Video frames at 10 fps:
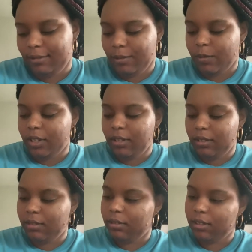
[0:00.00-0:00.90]
One
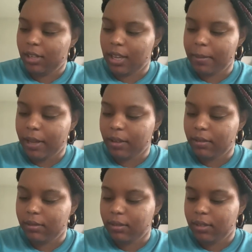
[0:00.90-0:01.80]
came
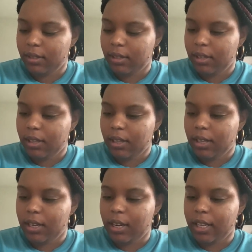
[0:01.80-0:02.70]
out.
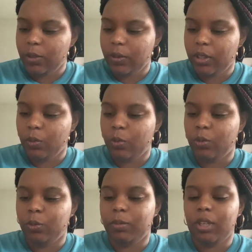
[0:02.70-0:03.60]
Connect with the
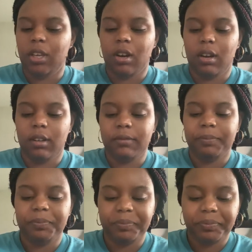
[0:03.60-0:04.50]
womb, y'all.
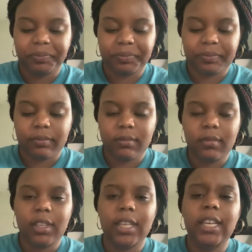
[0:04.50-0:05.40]

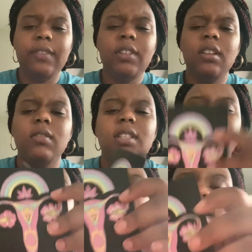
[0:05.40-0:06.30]
Even though this
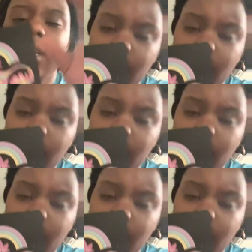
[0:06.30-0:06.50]
says connect